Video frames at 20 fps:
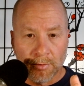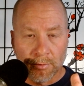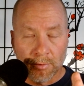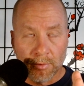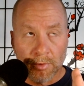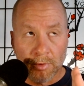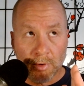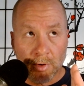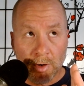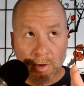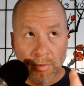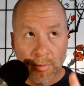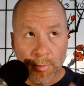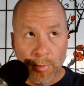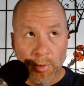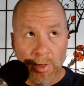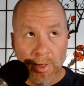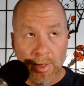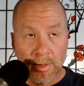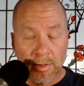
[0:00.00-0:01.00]
there are other
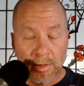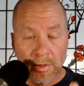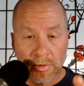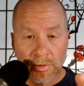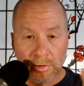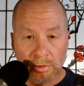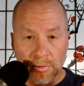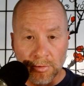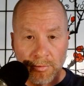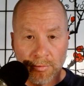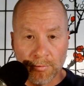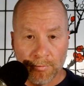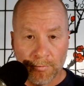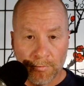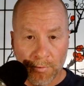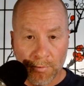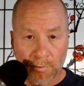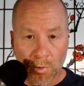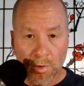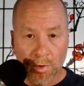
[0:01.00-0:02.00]
preconditions
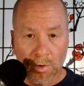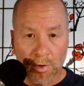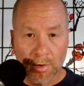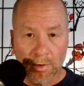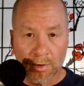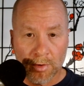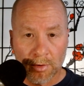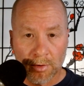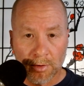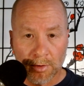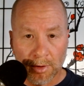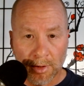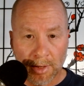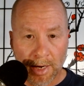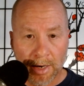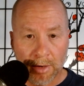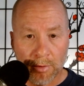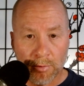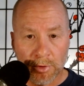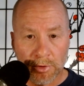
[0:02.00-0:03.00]
for
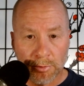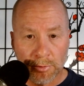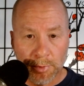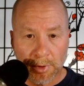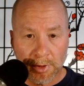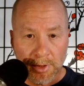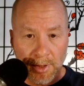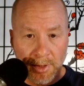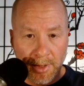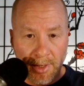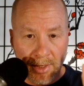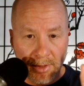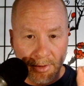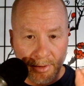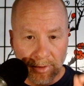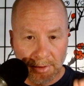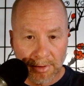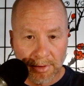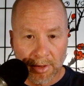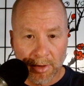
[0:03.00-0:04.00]
language, but the
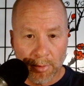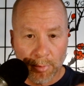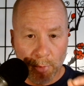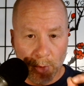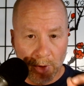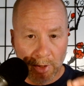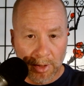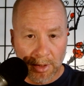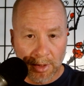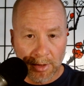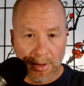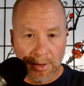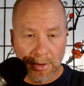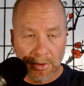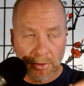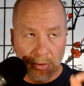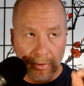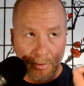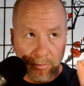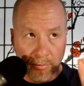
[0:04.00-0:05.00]
necessary
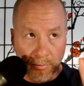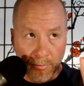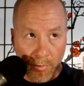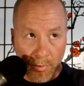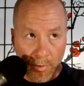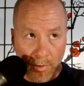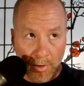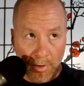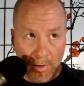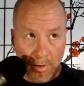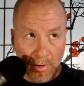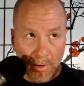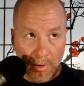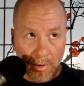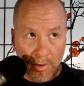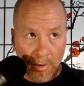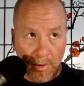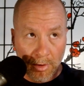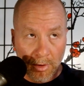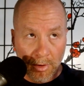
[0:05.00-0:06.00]
precondition for
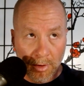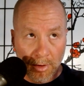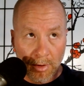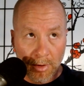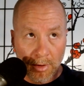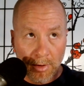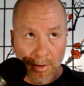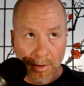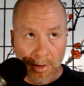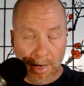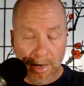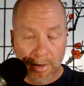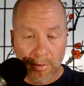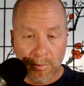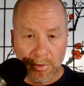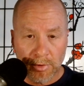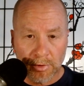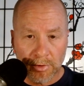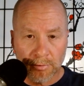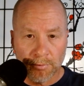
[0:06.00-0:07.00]

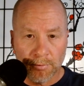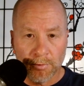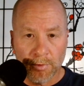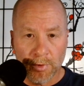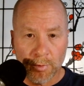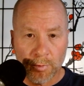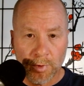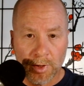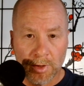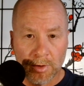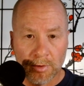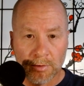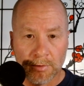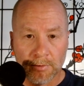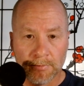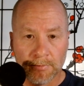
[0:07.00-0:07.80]
language is free will.